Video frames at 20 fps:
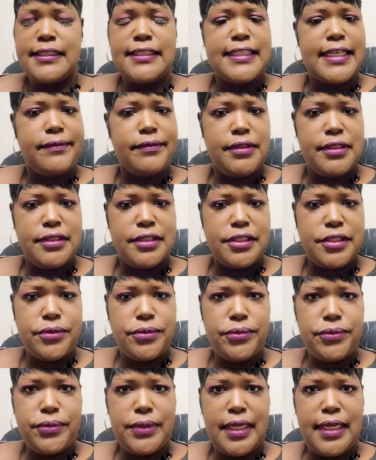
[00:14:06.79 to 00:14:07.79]

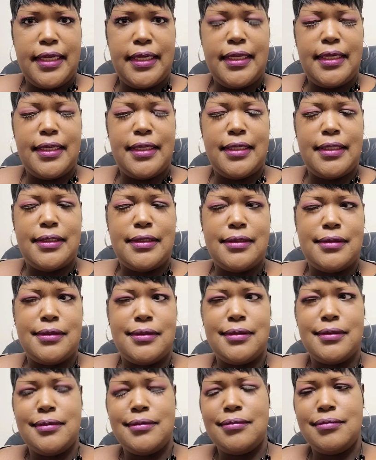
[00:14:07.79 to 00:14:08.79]
72
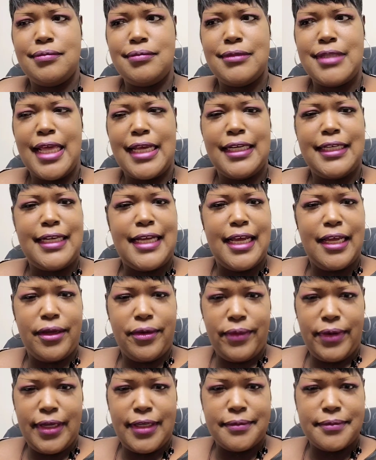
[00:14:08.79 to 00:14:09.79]
and 99
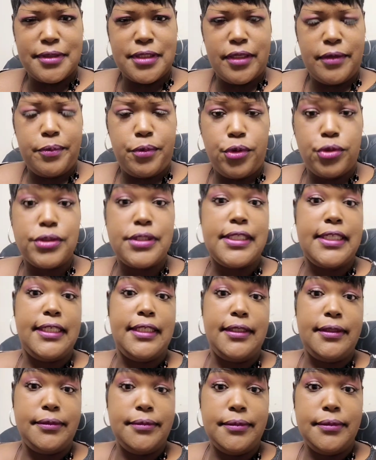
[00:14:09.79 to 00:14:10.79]
grams of
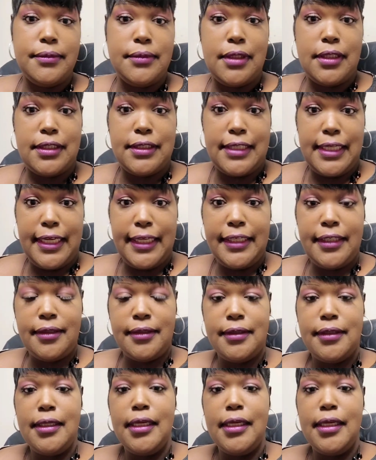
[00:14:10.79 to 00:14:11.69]
protein a day,